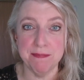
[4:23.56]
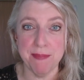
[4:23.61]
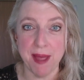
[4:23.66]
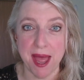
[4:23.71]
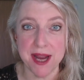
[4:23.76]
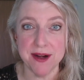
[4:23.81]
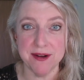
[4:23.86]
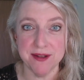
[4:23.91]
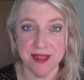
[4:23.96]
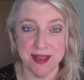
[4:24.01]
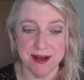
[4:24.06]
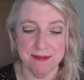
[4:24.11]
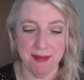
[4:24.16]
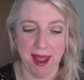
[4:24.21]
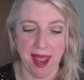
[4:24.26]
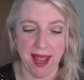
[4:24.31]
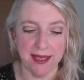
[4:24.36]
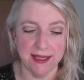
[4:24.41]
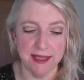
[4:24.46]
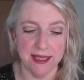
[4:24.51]
better than
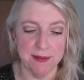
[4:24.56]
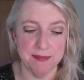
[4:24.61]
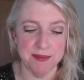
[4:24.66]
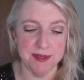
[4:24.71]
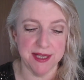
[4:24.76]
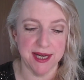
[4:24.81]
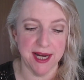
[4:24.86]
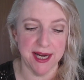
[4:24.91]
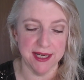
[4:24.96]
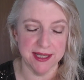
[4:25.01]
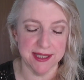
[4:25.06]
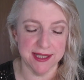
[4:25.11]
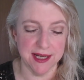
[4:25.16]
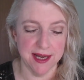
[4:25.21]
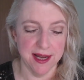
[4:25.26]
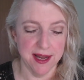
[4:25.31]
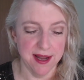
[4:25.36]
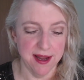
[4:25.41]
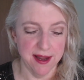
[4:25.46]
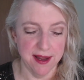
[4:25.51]
MAC lipsticks.
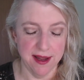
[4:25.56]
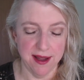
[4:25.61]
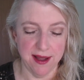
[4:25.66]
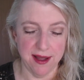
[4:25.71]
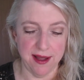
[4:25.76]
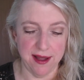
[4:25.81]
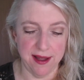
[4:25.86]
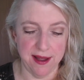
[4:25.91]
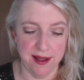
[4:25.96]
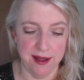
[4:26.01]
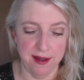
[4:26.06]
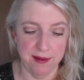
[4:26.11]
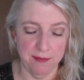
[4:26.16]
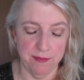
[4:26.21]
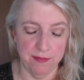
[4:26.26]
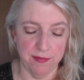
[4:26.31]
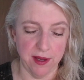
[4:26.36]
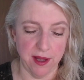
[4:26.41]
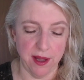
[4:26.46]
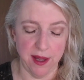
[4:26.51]

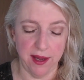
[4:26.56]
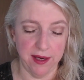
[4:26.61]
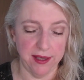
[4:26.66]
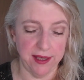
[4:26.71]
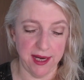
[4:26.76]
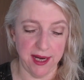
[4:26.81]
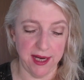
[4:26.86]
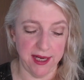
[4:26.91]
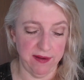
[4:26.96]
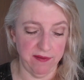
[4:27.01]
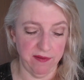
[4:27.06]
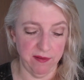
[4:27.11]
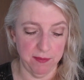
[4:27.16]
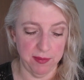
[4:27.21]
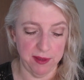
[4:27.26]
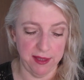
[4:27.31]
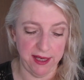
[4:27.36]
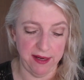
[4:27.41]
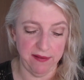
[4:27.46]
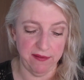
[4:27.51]
Um, I can't even
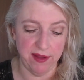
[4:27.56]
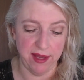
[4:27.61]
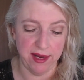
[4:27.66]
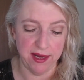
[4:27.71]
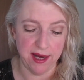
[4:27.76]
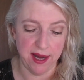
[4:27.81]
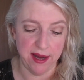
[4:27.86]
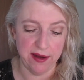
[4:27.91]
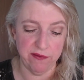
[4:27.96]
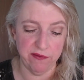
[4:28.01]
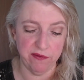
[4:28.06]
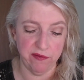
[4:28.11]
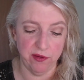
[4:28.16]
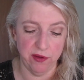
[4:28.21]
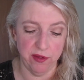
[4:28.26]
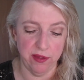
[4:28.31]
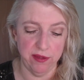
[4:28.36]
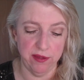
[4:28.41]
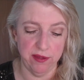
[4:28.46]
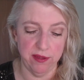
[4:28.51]
believe it. And
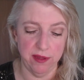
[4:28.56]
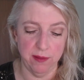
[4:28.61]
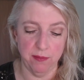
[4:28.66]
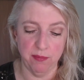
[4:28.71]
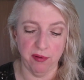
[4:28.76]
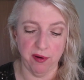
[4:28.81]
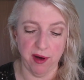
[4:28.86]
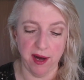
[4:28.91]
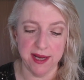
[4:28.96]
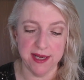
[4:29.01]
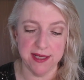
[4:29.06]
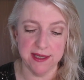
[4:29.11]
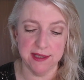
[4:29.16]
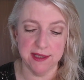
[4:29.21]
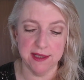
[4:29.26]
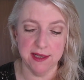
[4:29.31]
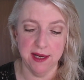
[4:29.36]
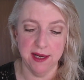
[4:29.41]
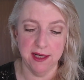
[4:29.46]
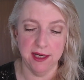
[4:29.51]
for the
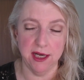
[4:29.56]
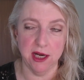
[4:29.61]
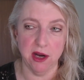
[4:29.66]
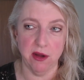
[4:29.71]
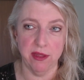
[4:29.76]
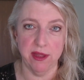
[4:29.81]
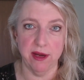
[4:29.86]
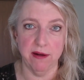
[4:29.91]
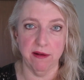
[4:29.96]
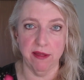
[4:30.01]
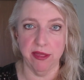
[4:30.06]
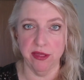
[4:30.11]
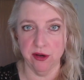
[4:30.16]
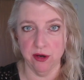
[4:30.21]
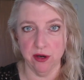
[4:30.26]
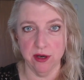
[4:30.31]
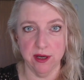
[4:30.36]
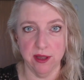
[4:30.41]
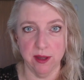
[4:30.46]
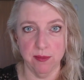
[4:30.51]
price, you know, they're a
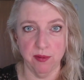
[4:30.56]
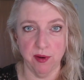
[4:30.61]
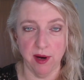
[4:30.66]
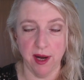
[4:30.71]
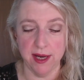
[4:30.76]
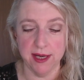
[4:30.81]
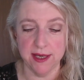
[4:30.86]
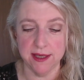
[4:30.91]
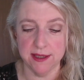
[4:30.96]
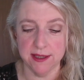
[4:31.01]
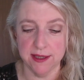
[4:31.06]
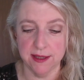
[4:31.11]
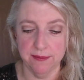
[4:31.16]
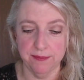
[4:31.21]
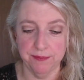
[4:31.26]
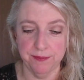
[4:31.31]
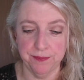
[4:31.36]
third of the price.